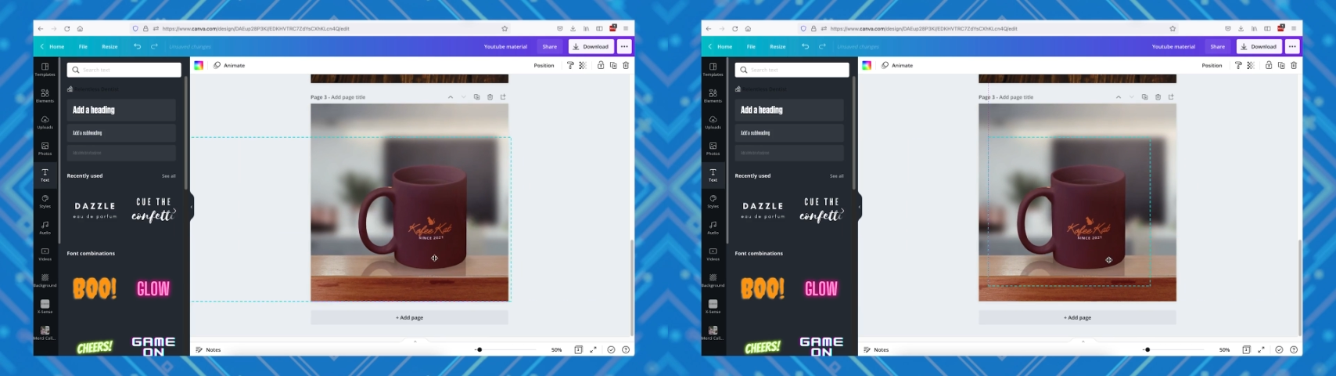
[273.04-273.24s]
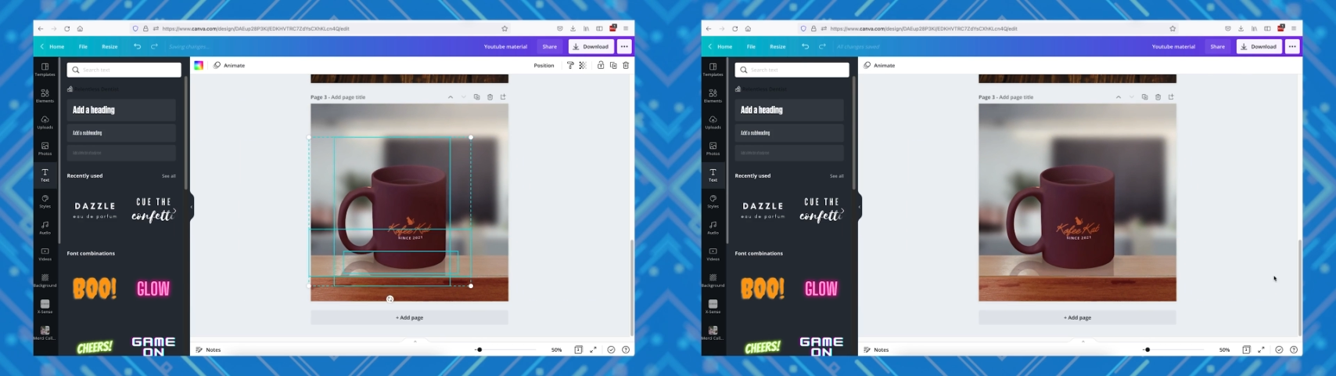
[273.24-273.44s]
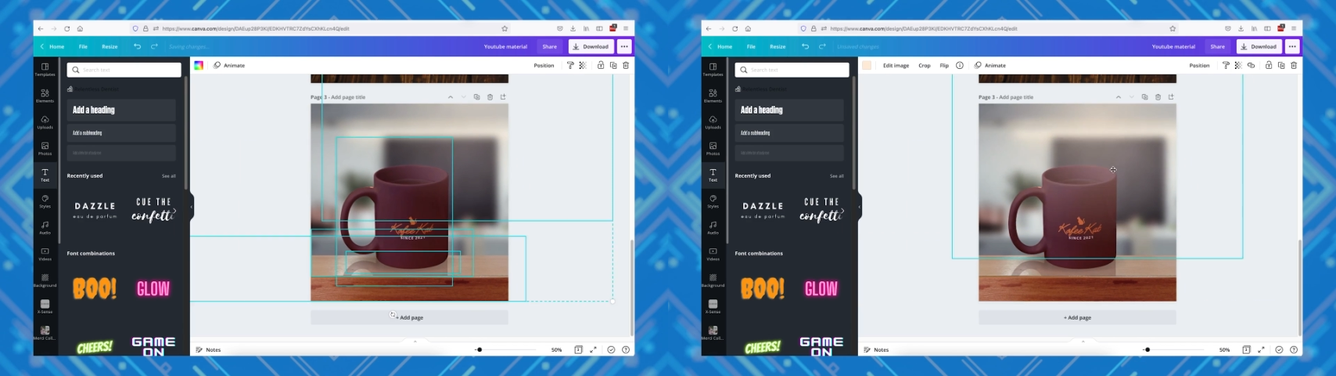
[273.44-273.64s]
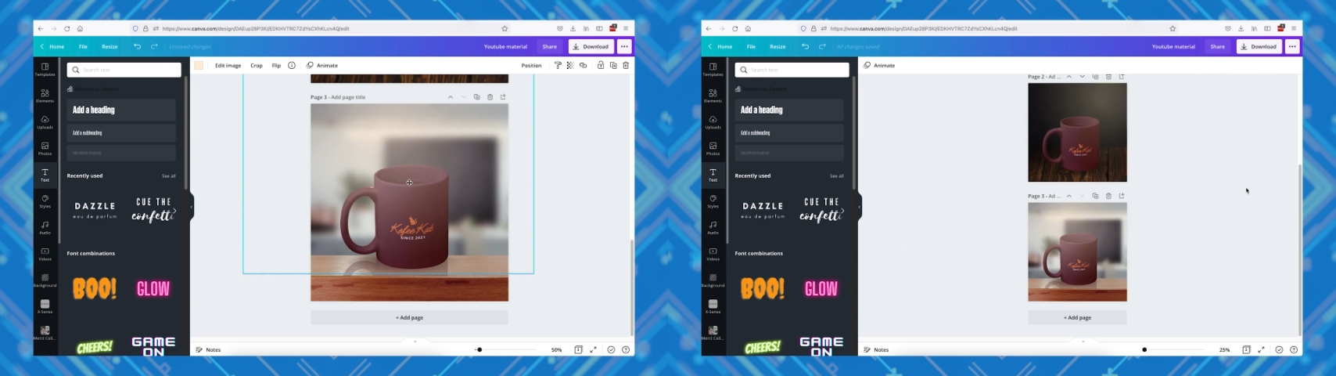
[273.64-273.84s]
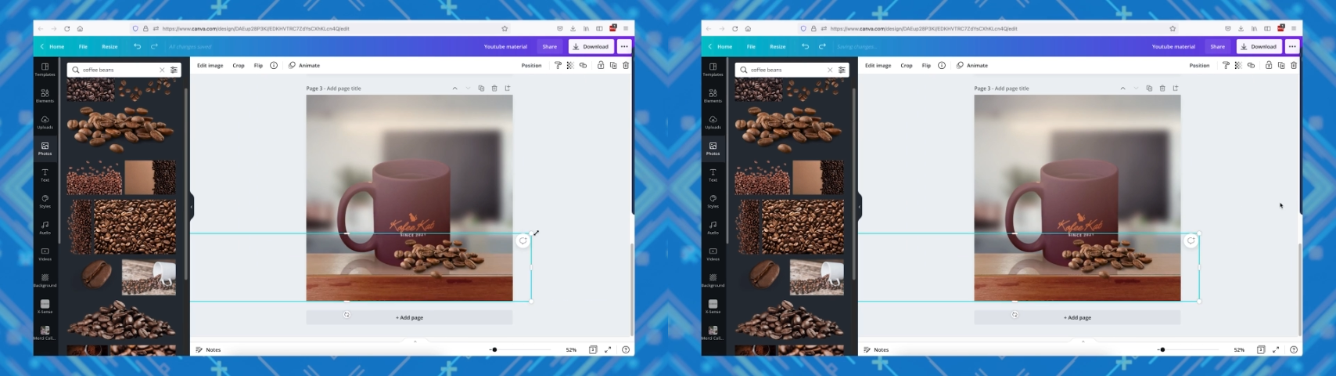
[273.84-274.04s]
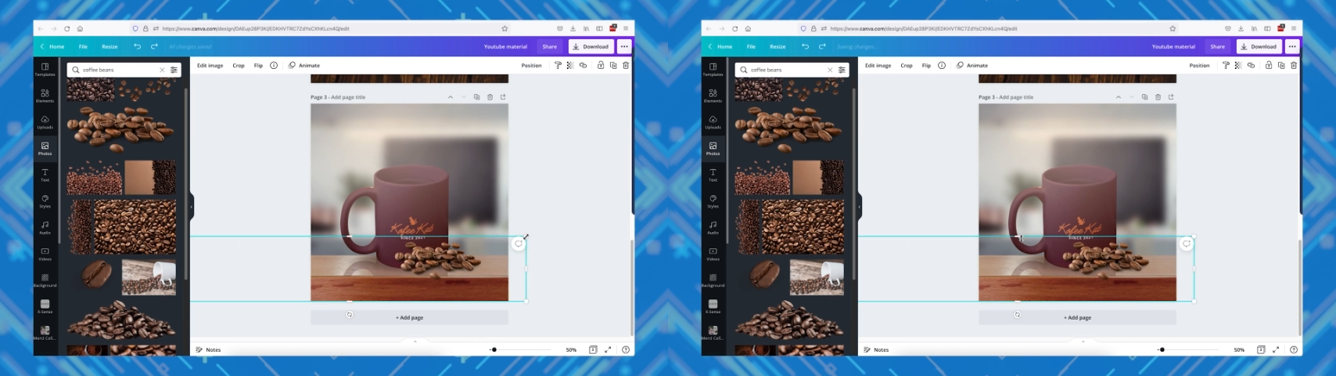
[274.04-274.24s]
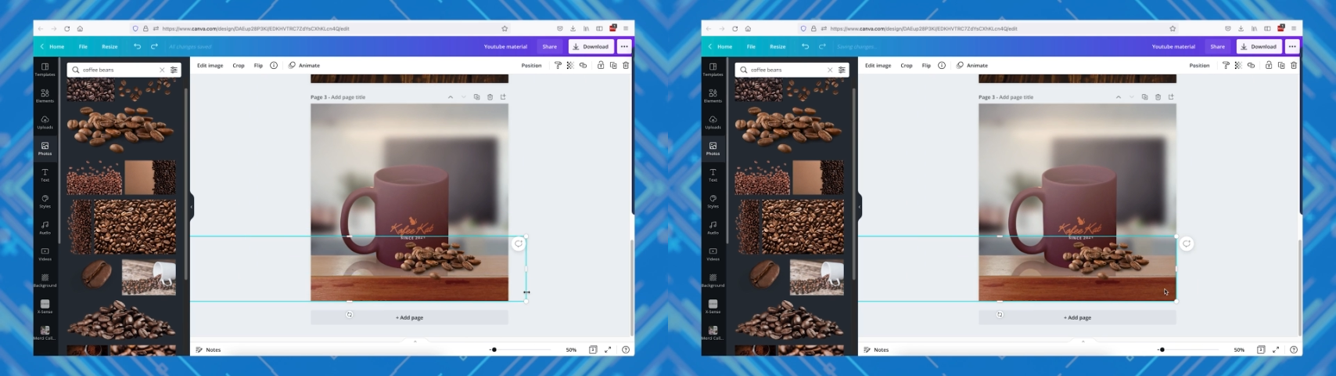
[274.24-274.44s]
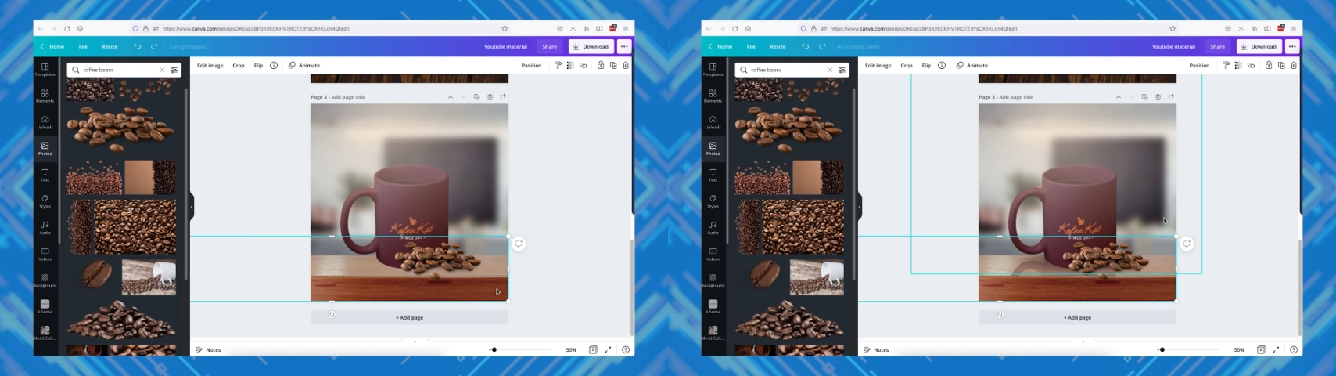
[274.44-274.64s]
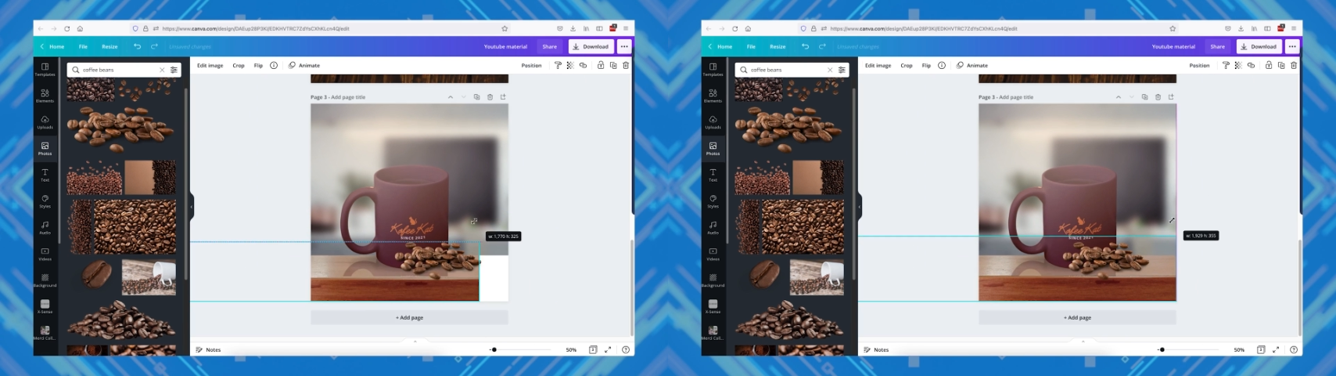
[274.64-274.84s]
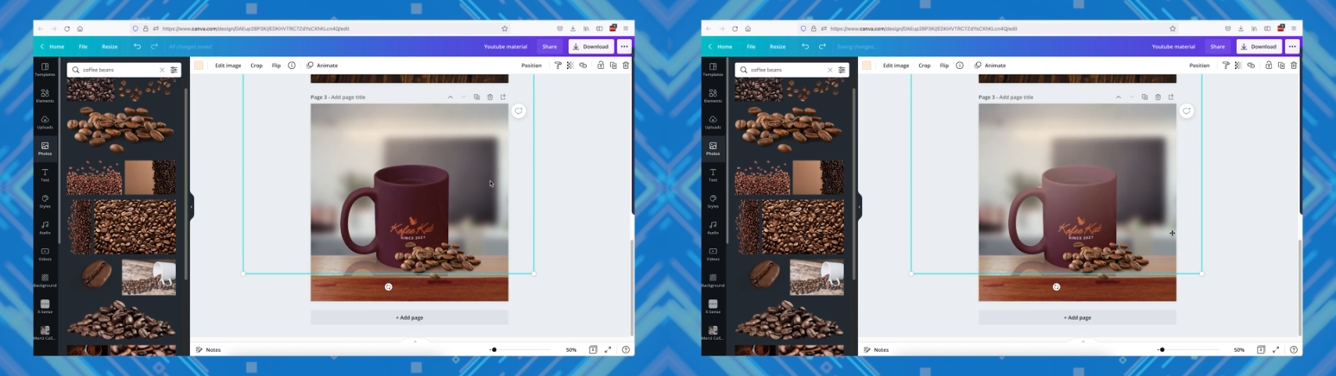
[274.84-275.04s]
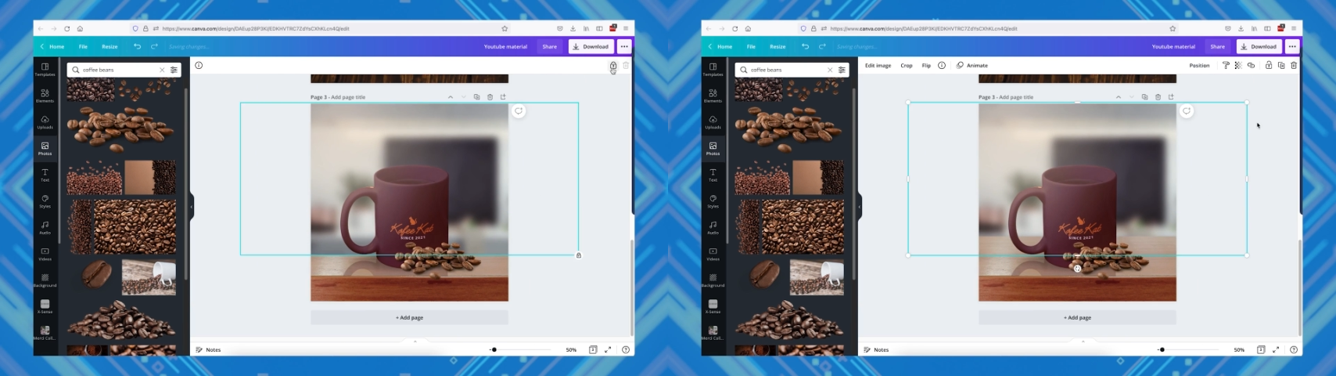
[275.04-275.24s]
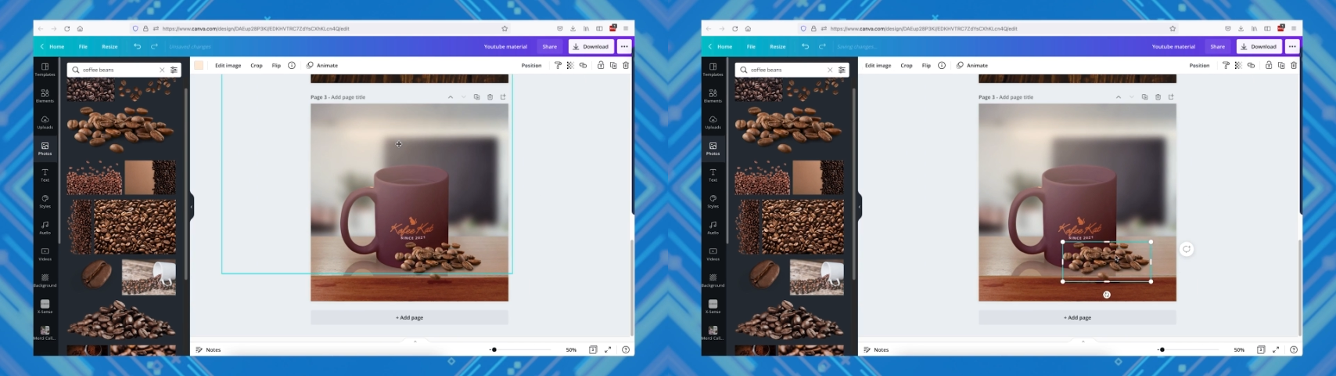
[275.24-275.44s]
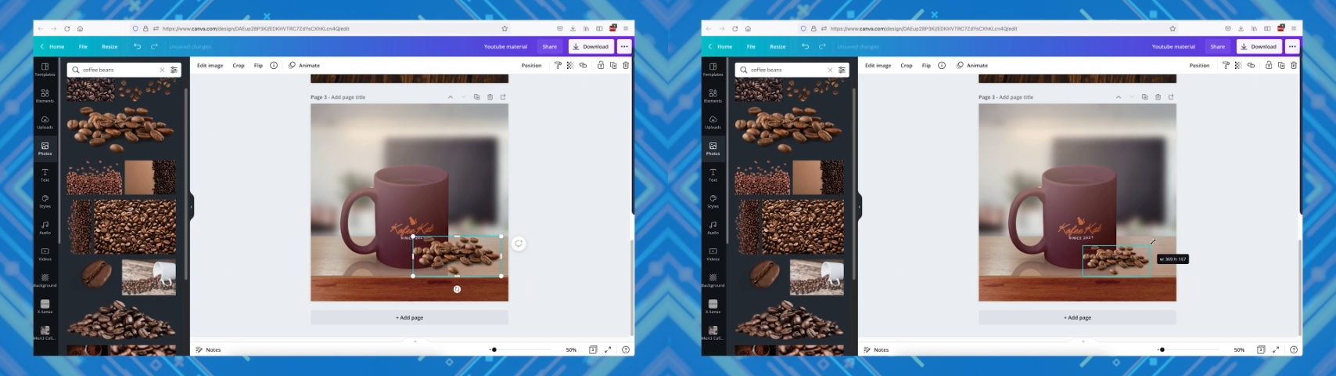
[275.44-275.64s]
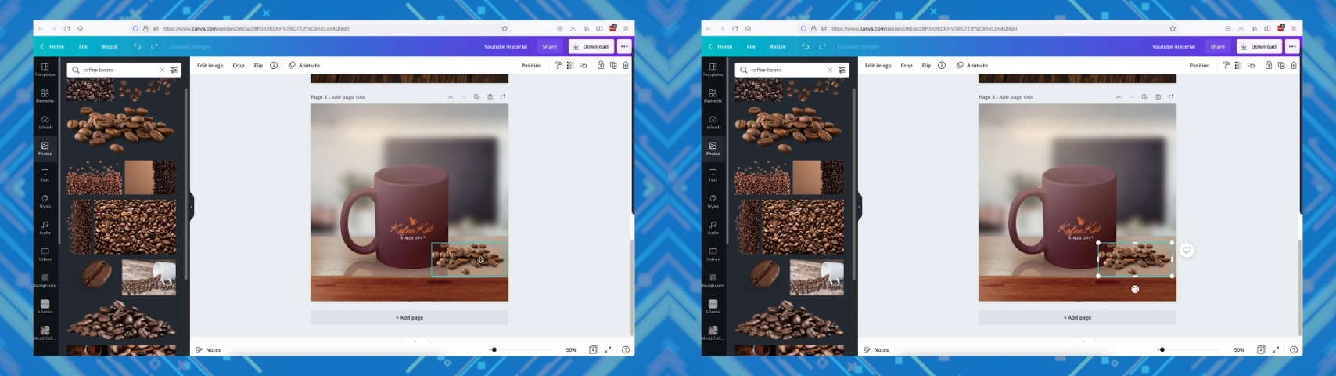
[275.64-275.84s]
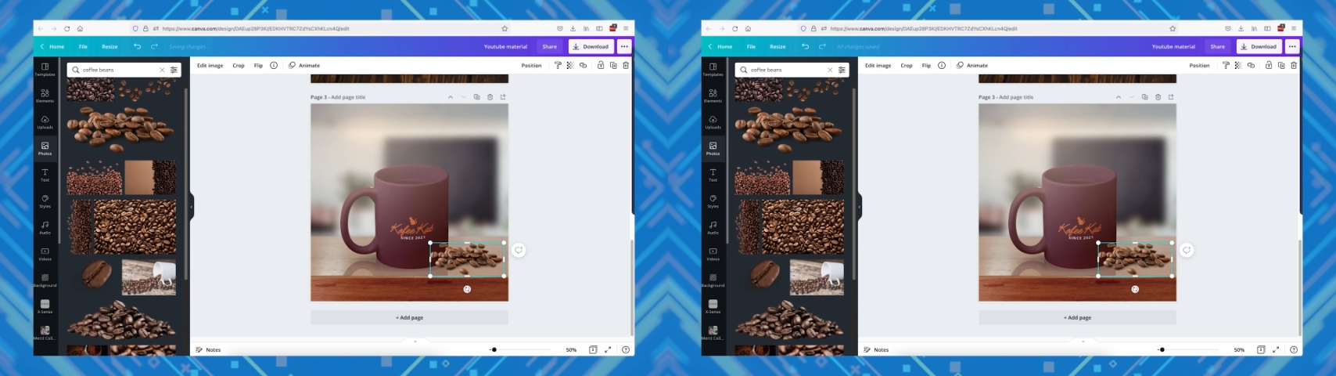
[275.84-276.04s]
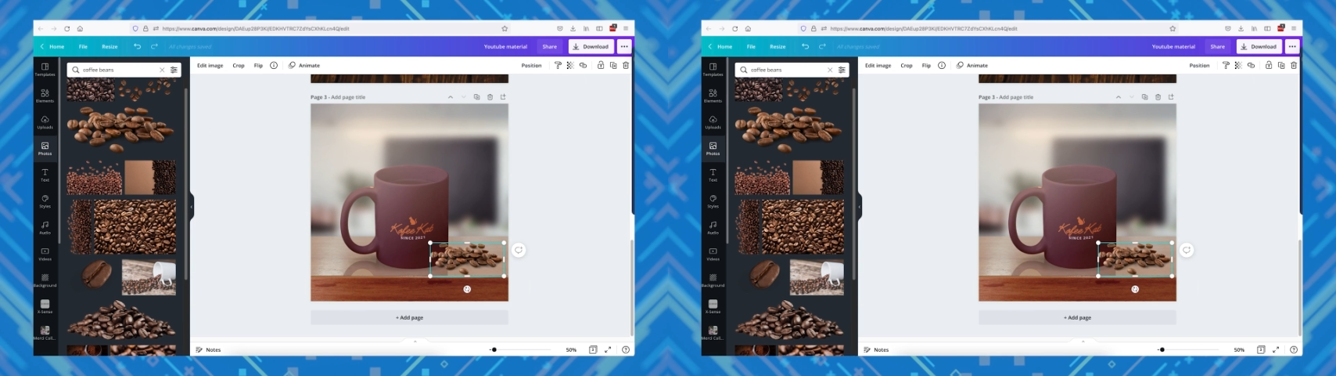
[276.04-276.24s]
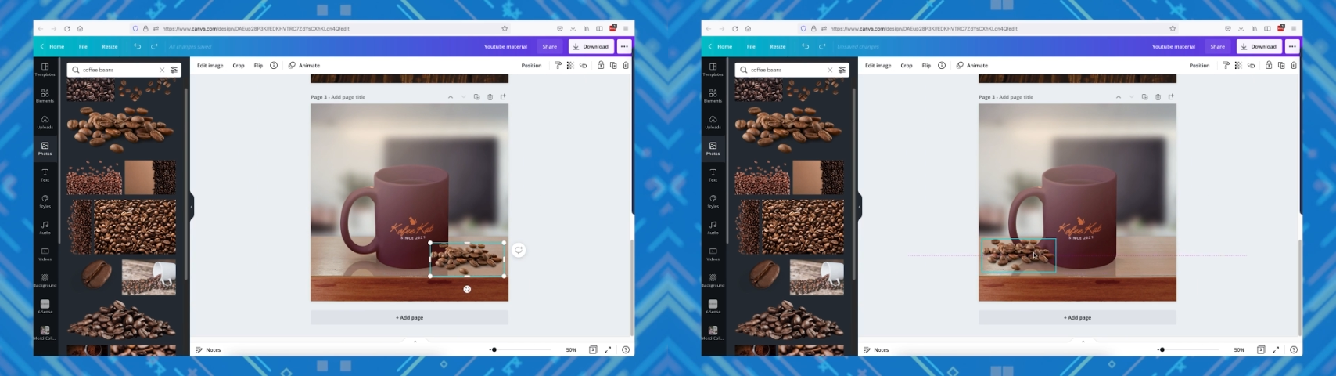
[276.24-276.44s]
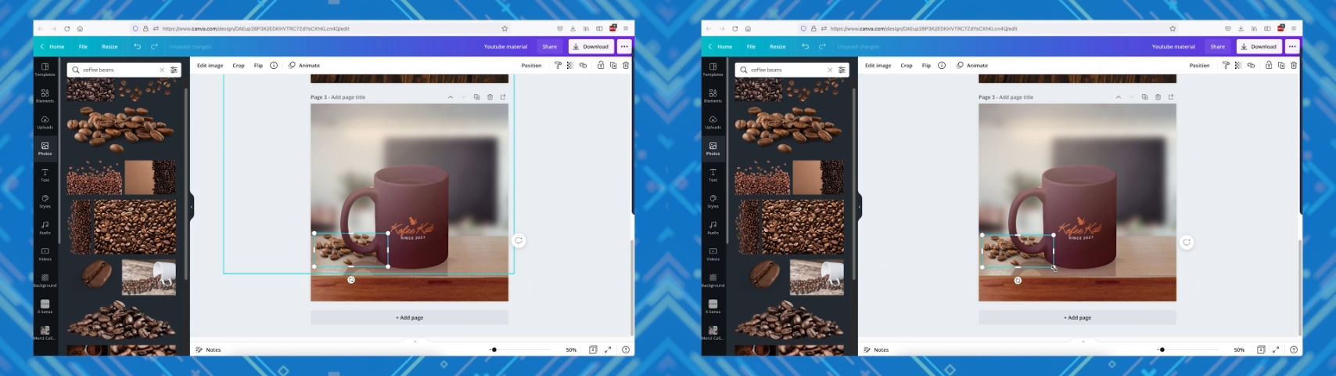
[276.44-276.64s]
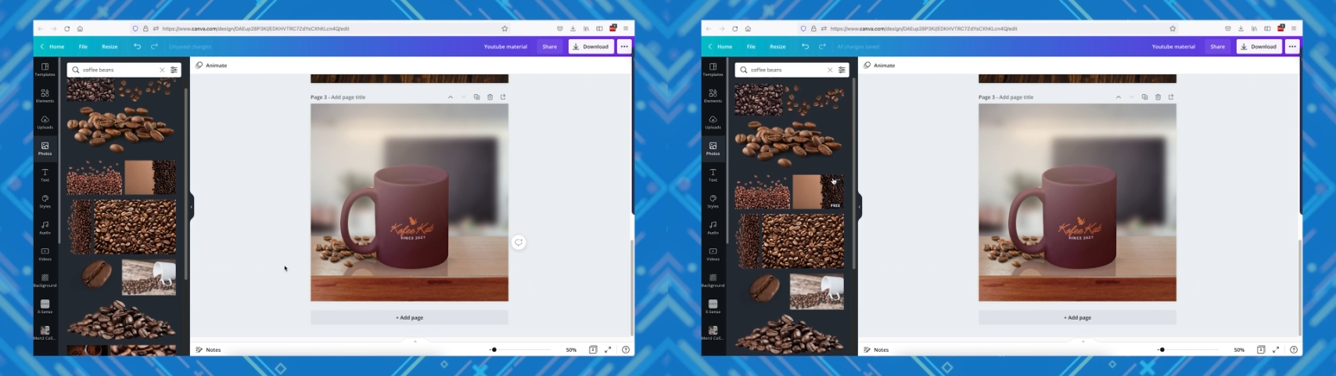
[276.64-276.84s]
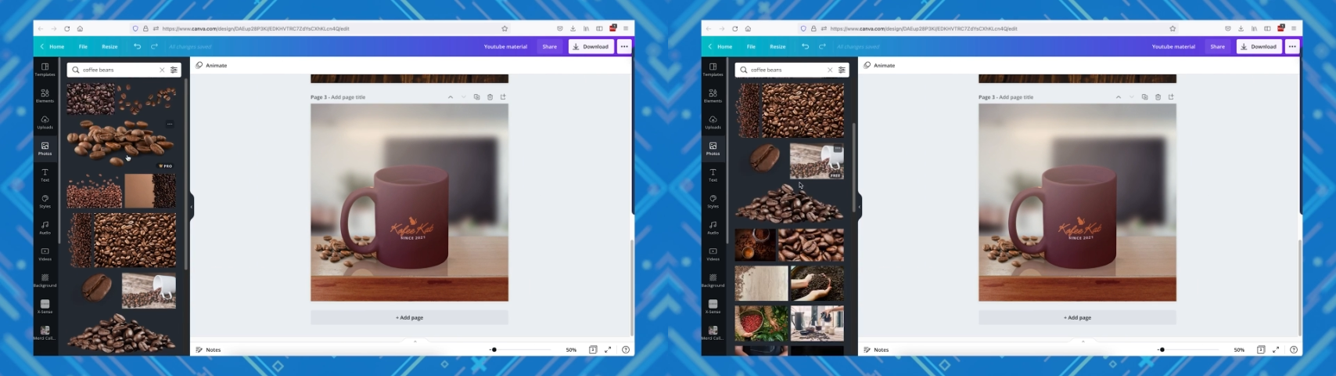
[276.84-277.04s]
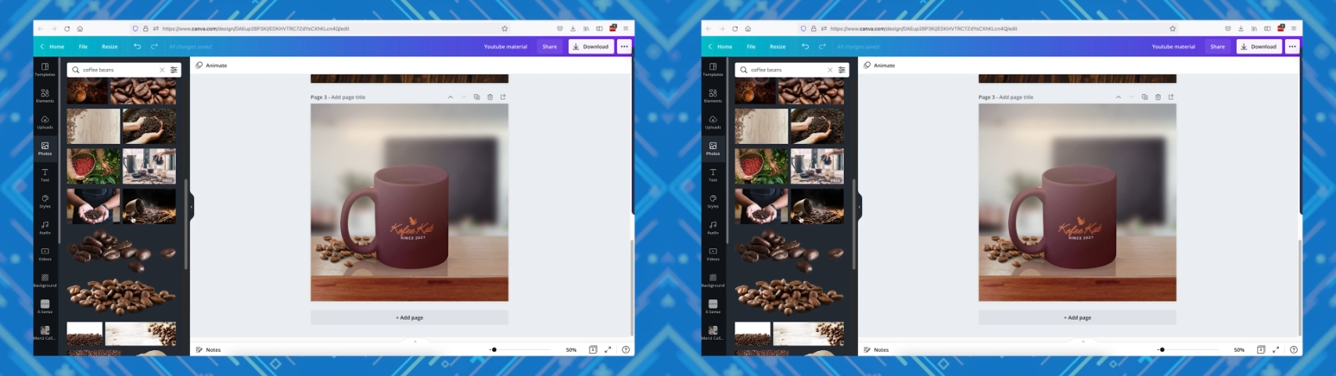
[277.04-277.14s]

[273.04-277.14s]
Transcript: No face is visible, so there are no lips to read.